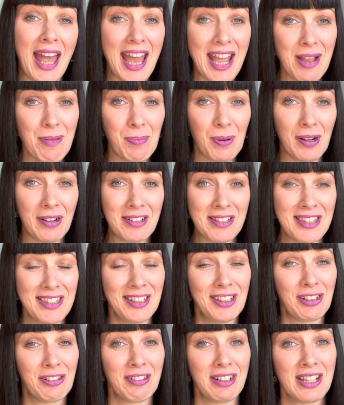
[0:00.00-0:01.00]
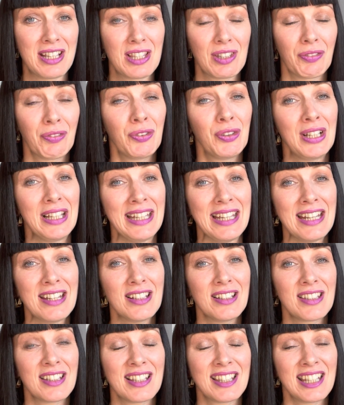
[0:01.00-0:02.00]
8-part series for
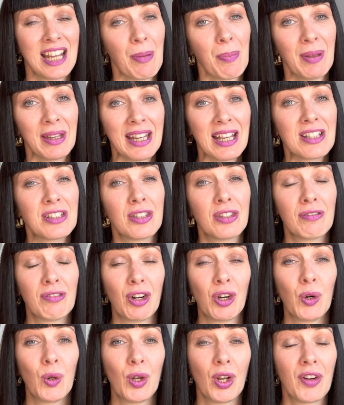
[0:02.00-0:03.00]
leaders stepping into the role